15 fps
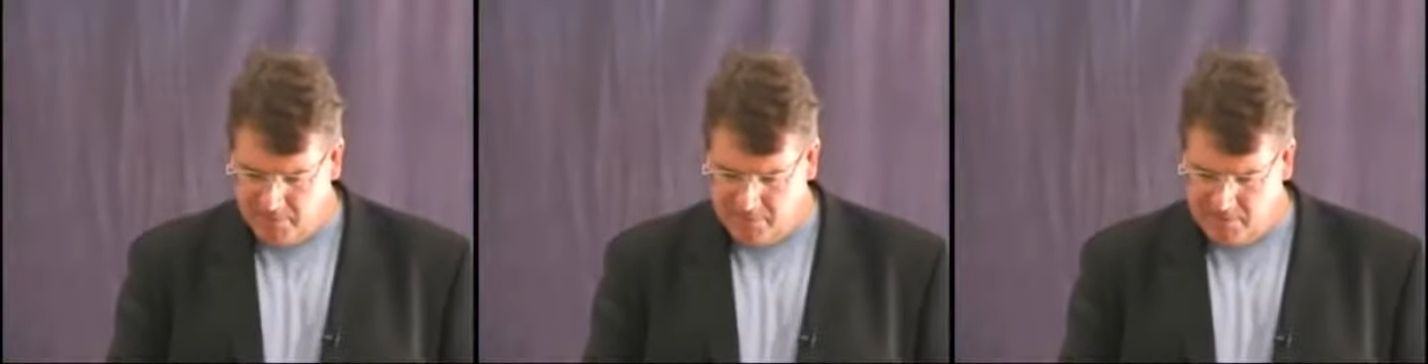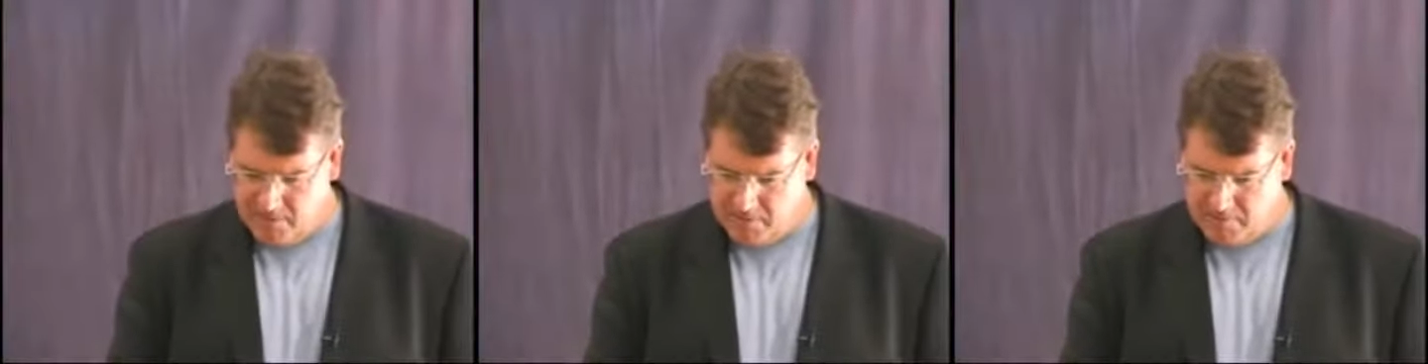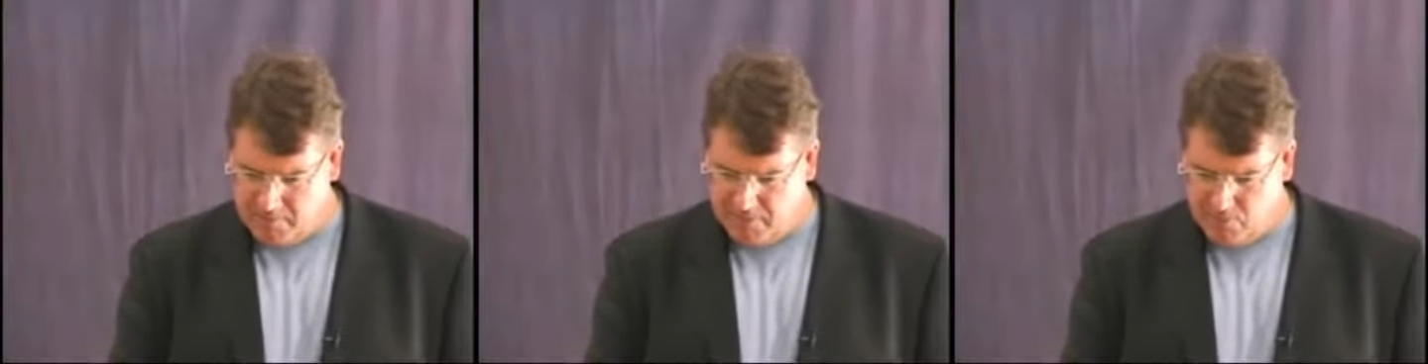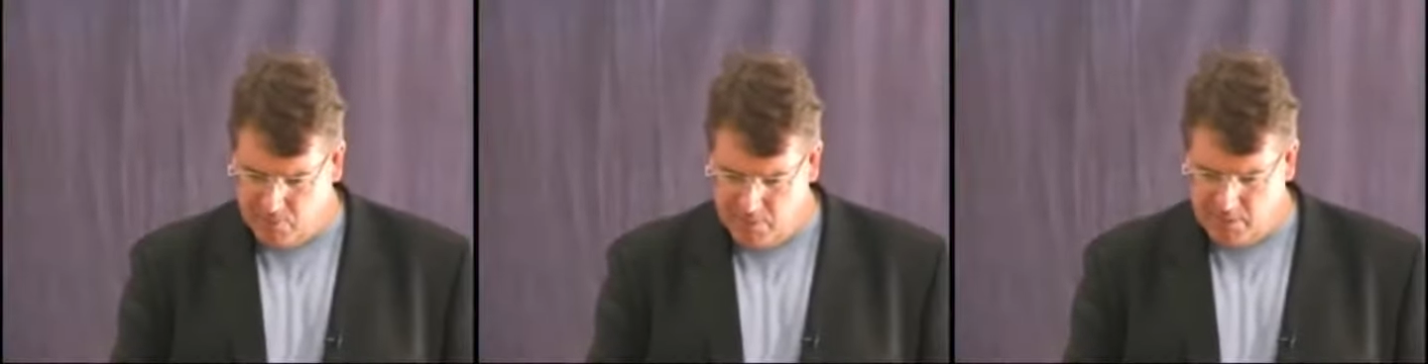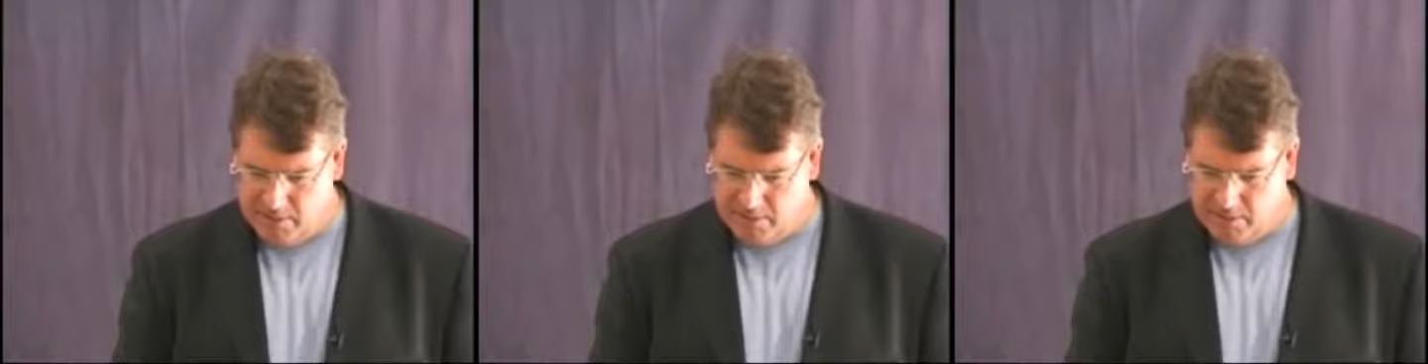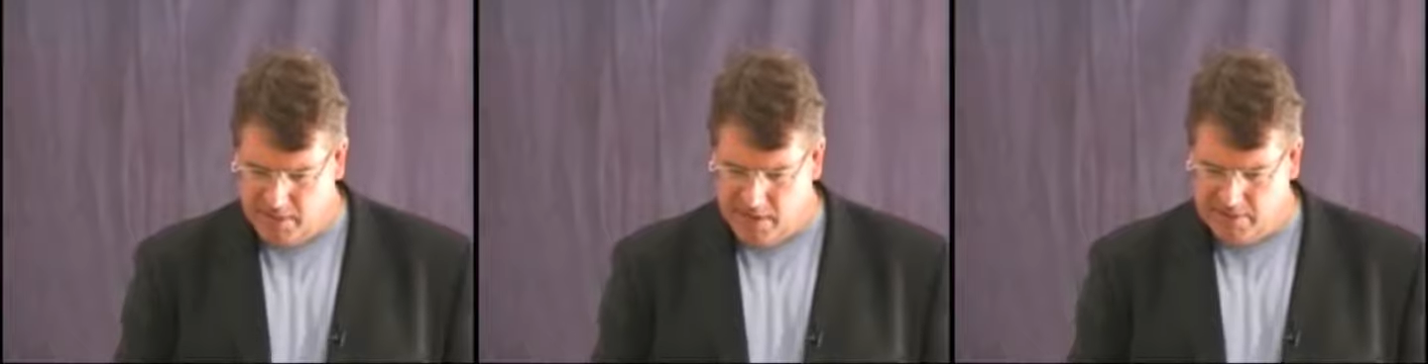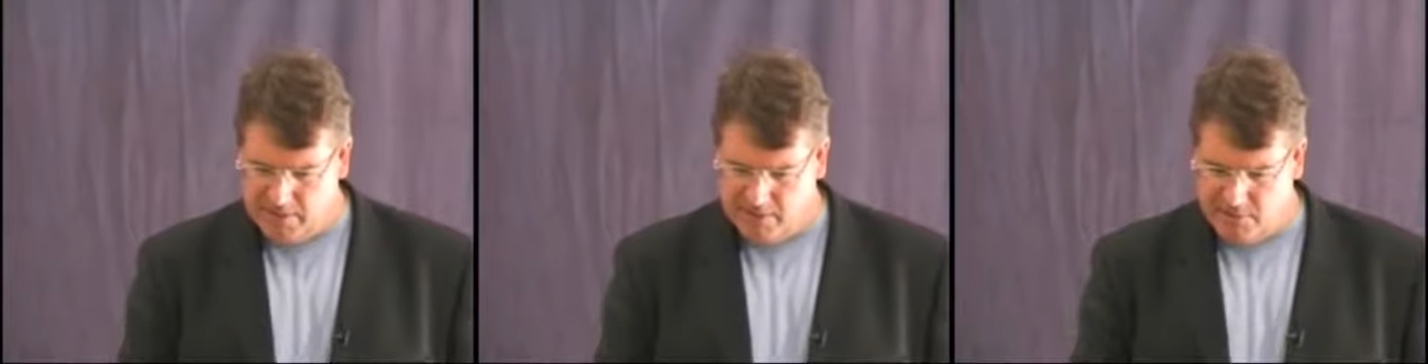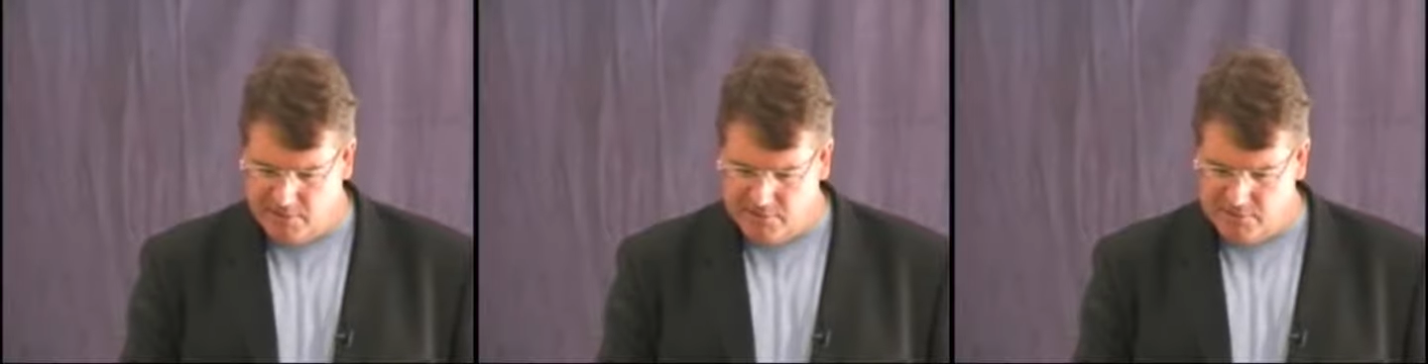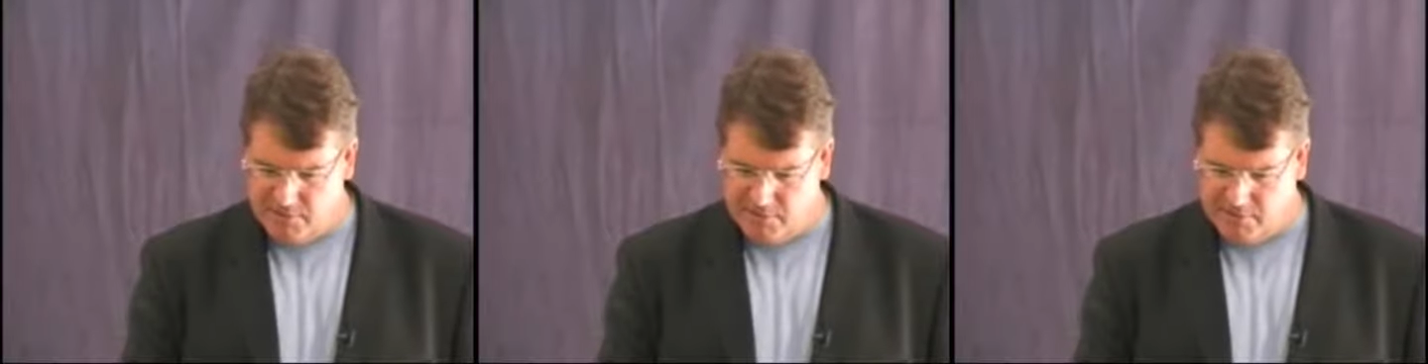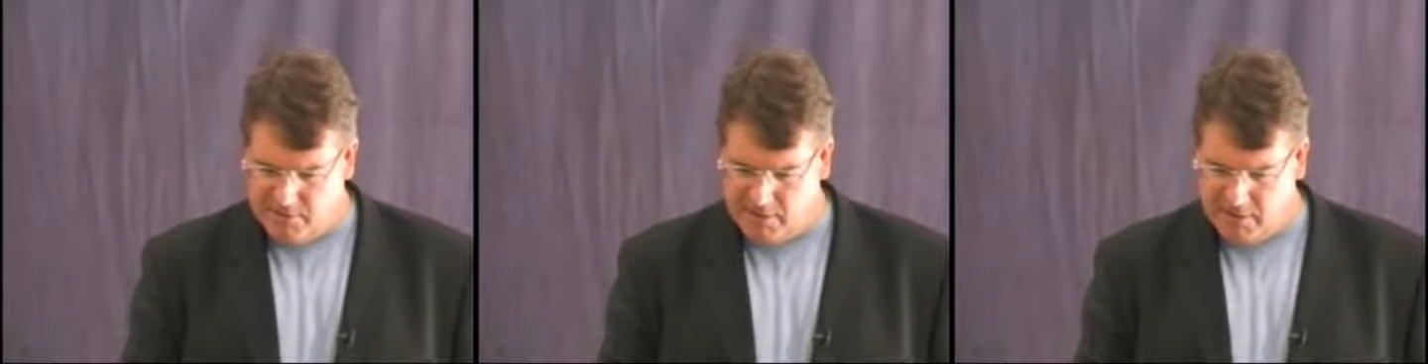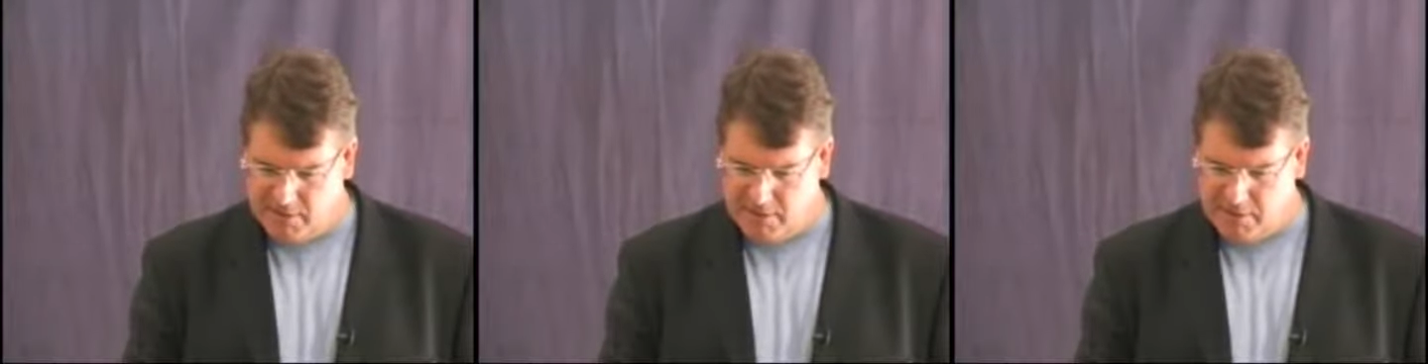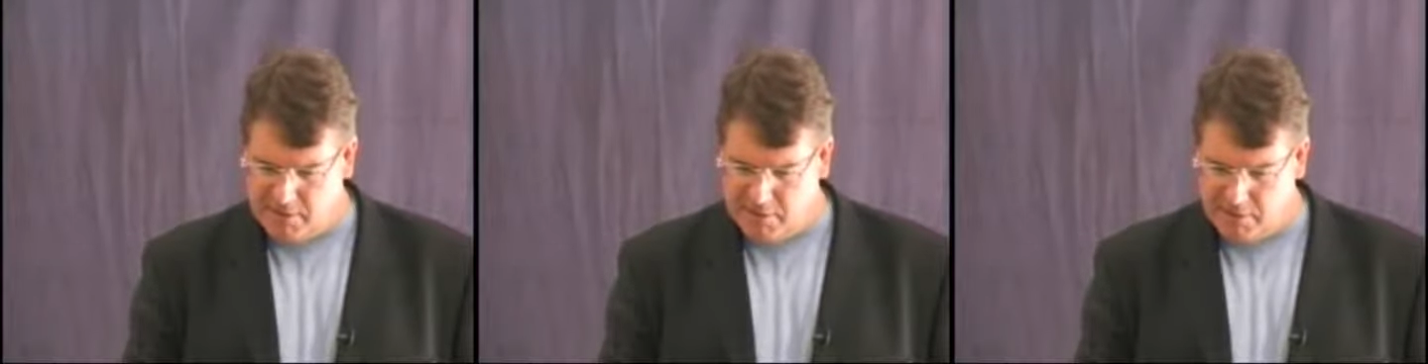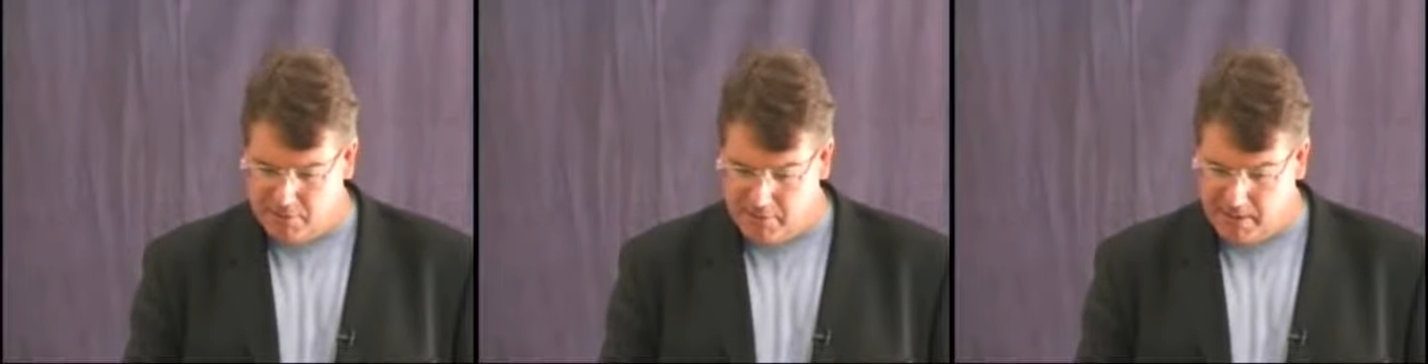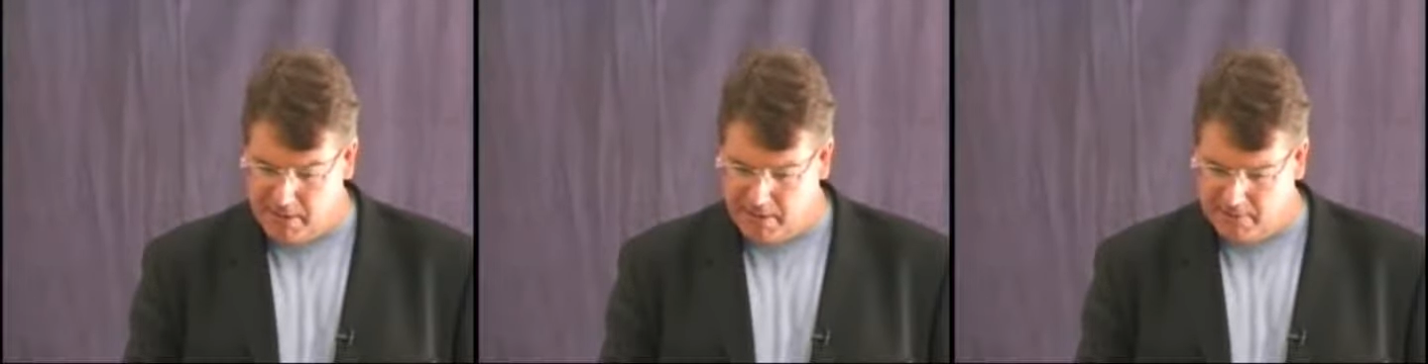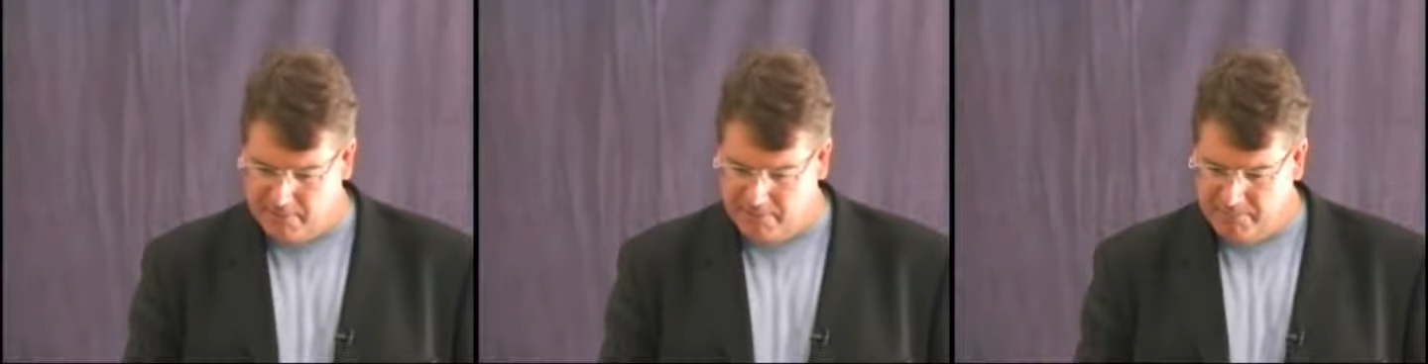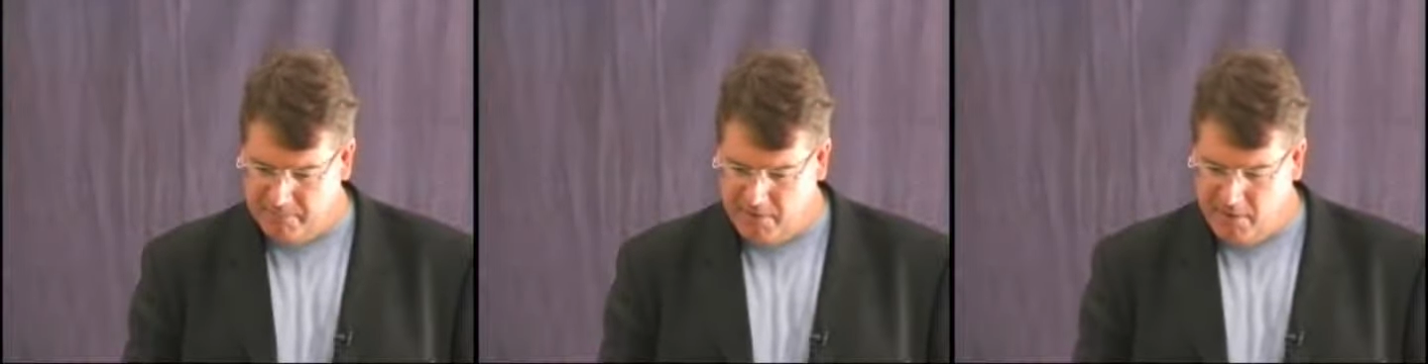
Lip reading: he said between 1907 and 1938,